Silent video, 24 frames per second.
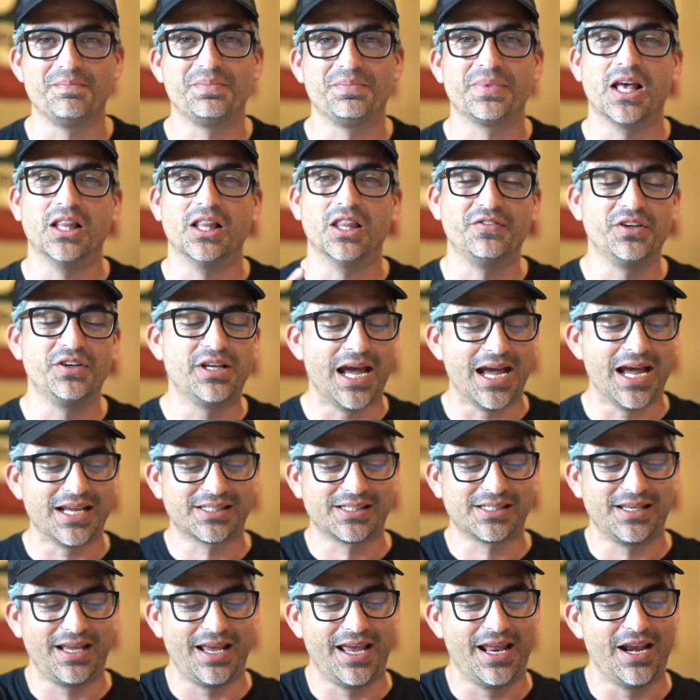I love you guys,
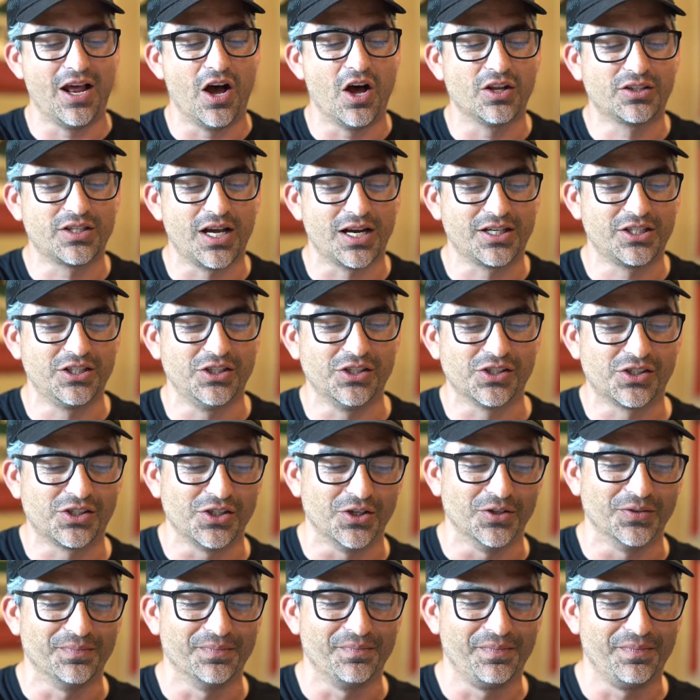and I'll talk to you soon.